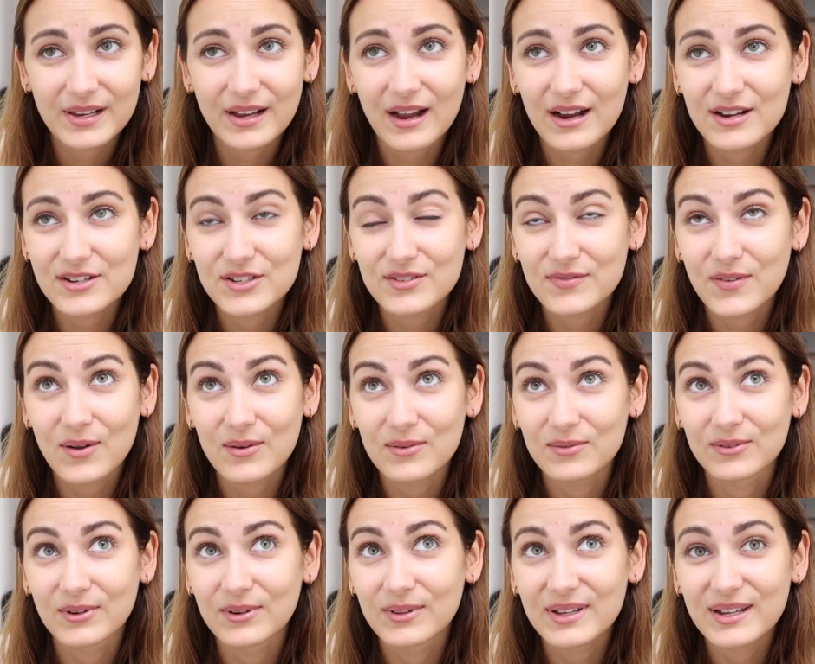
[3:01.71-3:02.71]
I just felt
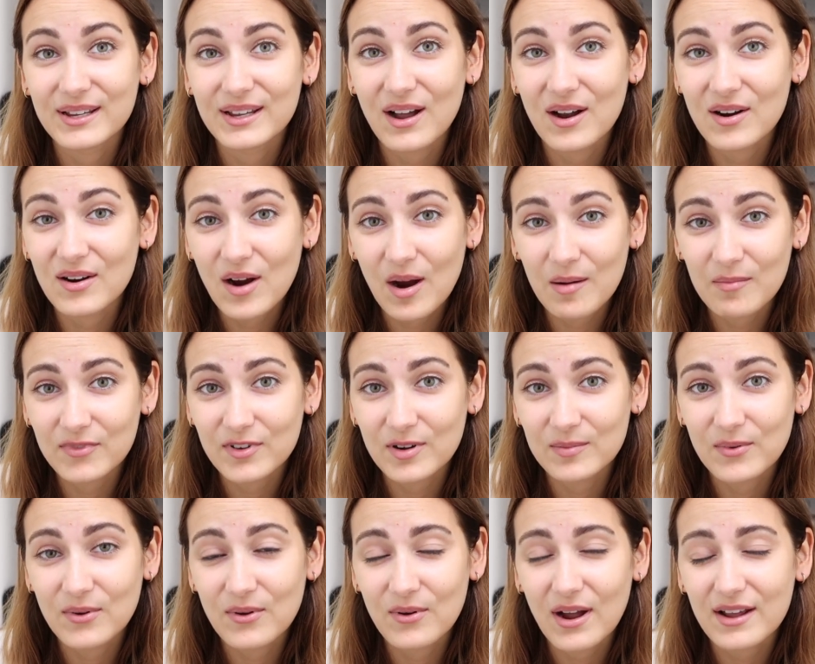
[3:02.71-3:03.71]
really
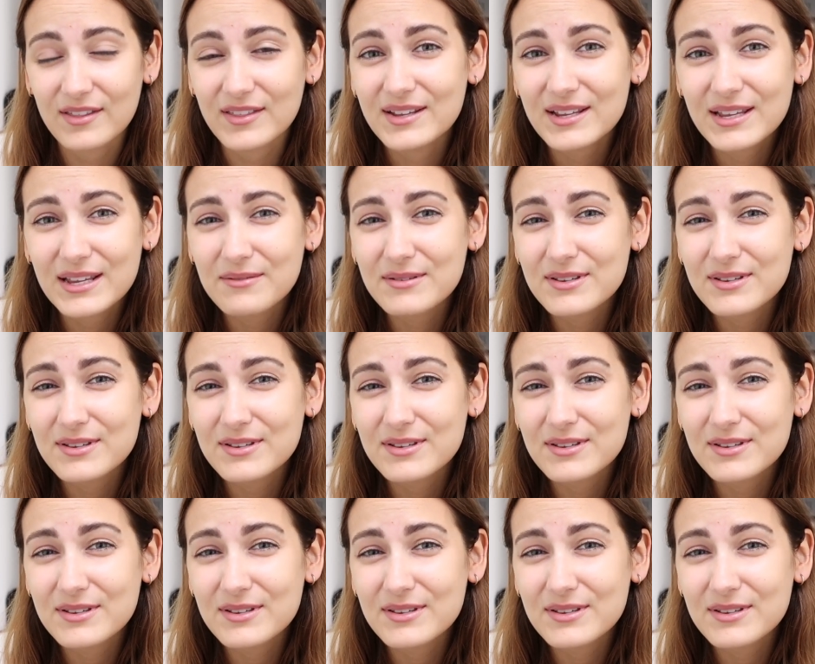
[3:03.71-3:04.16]
uncomfortable. I think he